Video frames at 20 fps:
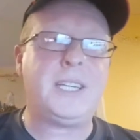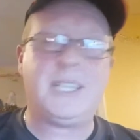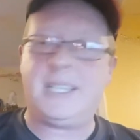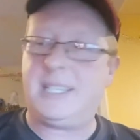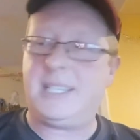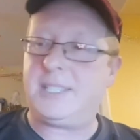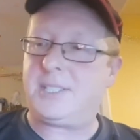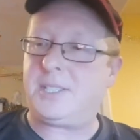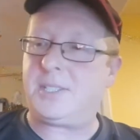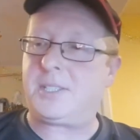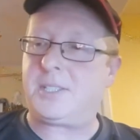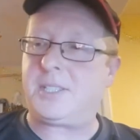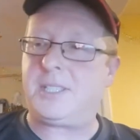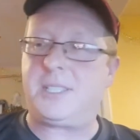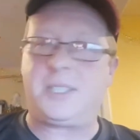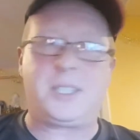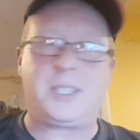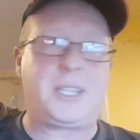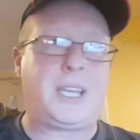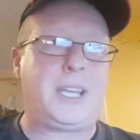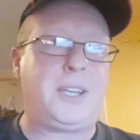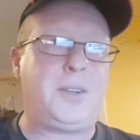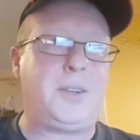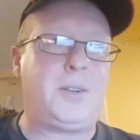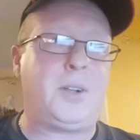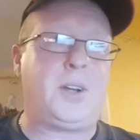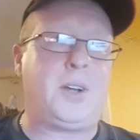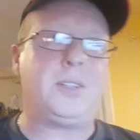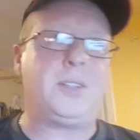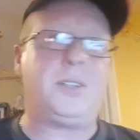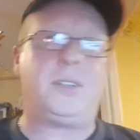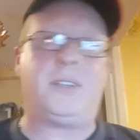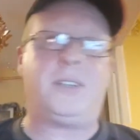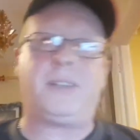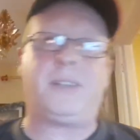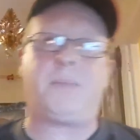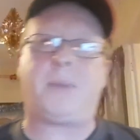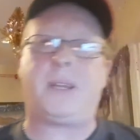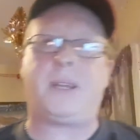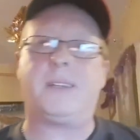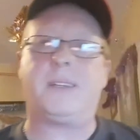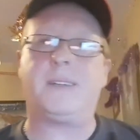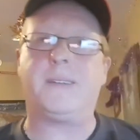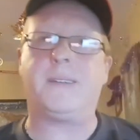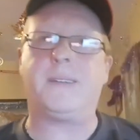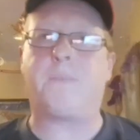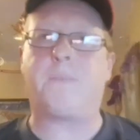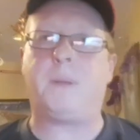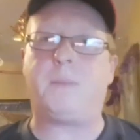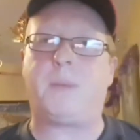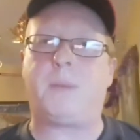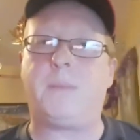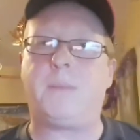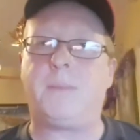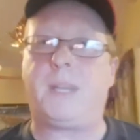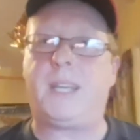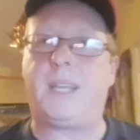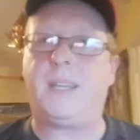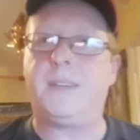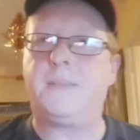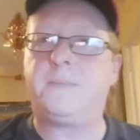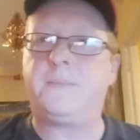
This is to get you lot learning a bit about me.